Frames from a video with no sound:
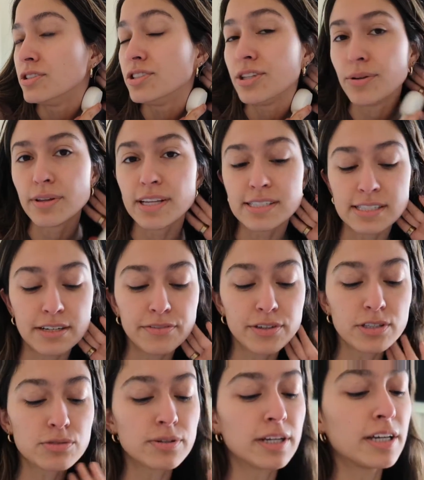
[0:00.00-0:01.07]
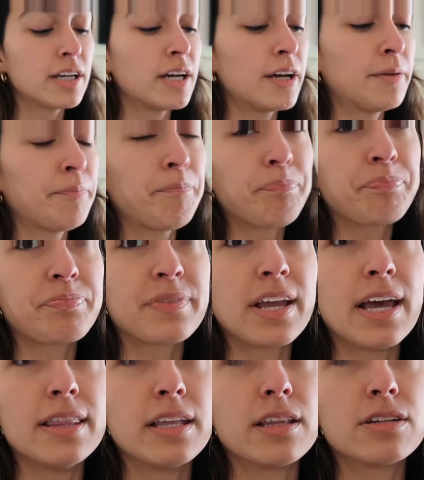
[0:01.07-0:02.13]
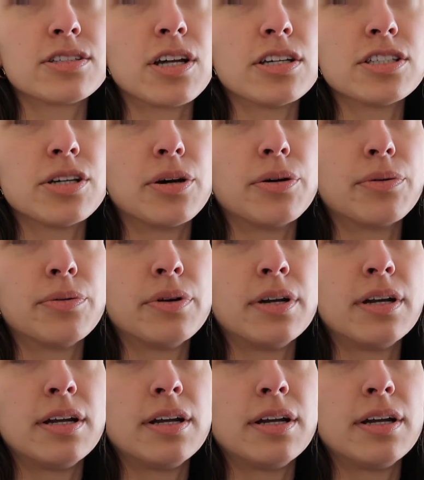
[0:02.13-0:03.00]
do this and it feels really good. And then there's also